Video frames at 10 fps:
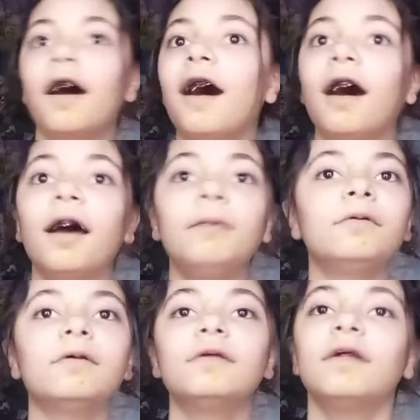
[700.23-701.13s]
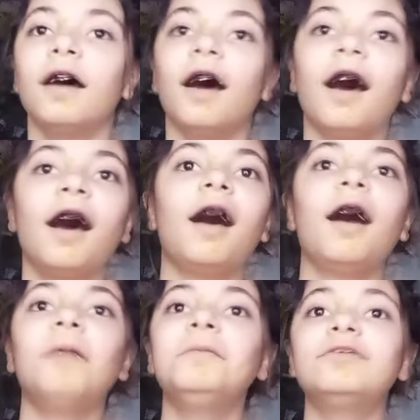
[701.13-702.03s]
I'm
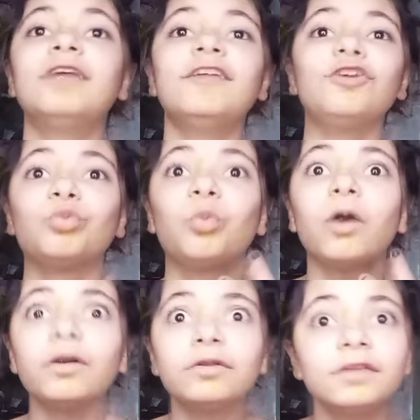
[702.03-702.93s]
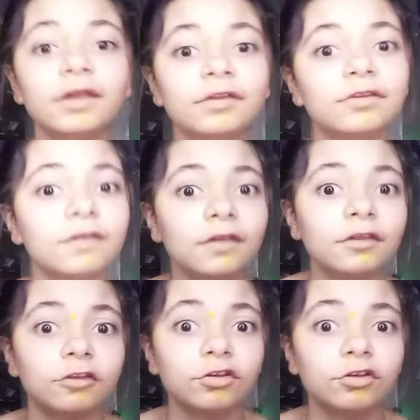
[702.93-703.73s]
going to say there's worse things than this.